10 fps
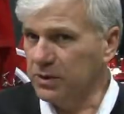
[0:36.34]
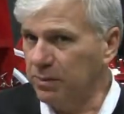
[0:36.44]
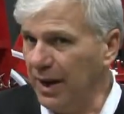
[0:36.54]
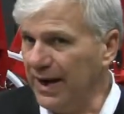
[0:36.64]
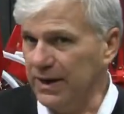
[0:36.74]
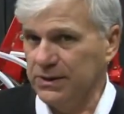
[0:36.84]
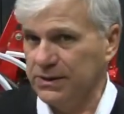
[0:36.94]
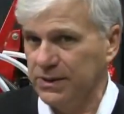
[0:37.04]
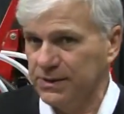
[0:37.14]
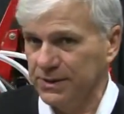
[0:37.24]
in planting
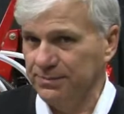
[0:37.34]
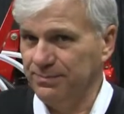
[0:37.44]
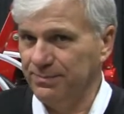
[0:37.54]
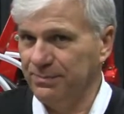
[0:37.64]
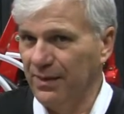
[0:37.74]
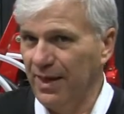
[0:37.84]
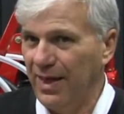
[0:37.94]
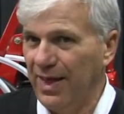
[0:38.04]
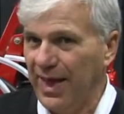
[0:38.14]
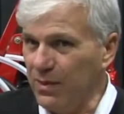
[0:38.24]
season,
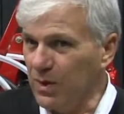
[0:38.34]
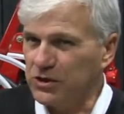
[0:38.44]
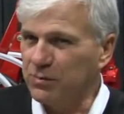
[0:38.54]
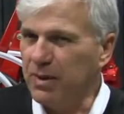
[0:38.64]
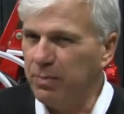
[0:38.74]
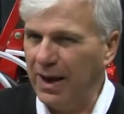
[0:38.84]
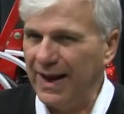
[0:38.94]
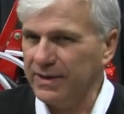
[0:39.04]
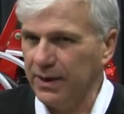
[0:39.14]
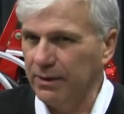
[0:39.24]
he wants to be
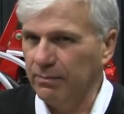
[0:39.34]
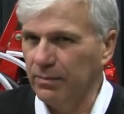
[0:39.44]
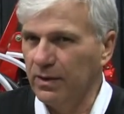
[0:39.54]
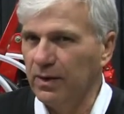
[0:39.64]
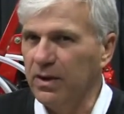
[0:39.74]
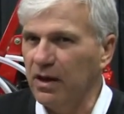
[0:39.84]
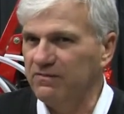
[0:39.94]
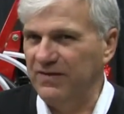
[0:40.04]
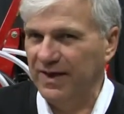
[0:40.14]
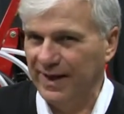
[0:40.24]
planting, not
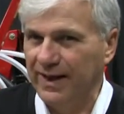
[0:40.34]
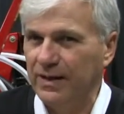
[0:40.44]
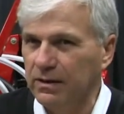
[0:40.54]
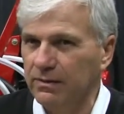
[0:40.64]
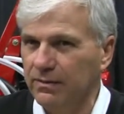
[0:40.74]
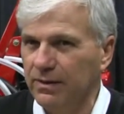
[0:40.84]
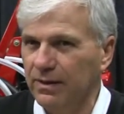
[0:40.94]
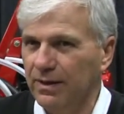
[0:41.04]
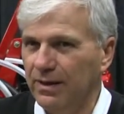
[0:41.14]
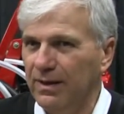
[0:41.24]
filling.
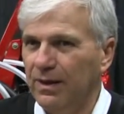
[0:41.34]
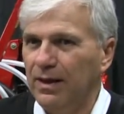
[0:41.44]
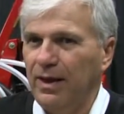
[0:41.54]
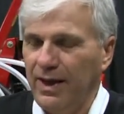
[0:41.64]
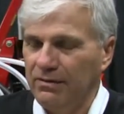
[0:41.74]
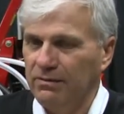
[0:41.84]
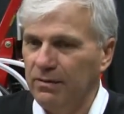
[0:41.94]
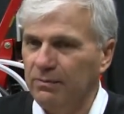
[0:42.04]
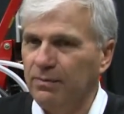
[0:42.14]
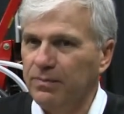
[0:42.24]
And
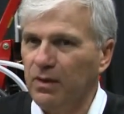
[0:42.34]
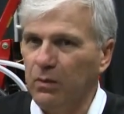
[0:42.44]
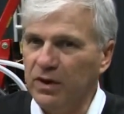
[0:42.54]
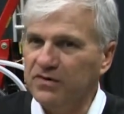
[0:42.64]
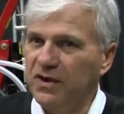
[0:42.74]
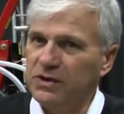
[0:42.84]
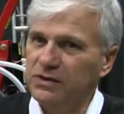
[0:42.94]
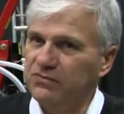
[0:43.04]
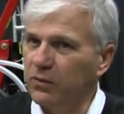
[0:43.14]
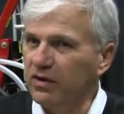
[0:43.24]
when it
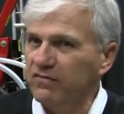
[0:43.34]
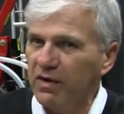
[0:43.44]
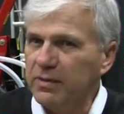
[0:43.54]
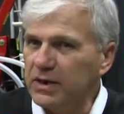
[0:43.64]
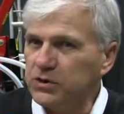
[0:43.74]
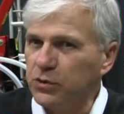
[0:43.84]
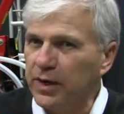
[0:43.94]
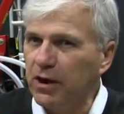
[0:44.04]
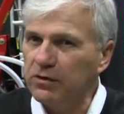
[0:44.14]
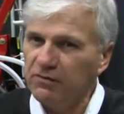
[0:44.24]
takes 45 minutes to an hour